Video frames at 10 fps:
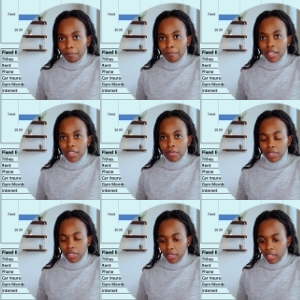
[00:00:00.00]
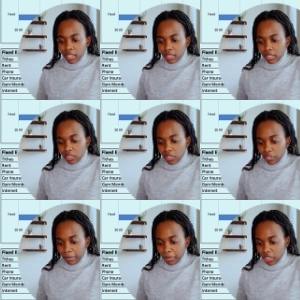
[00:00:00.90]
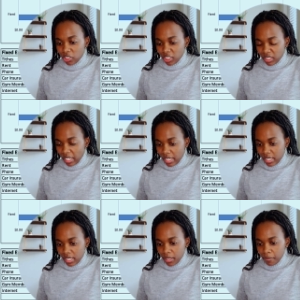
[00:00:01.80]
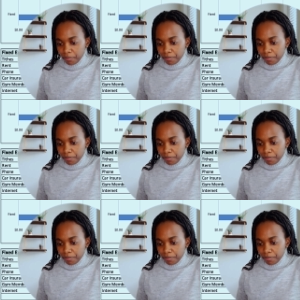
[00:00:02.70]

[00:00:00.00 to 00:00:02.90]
month with you guys since November just ended.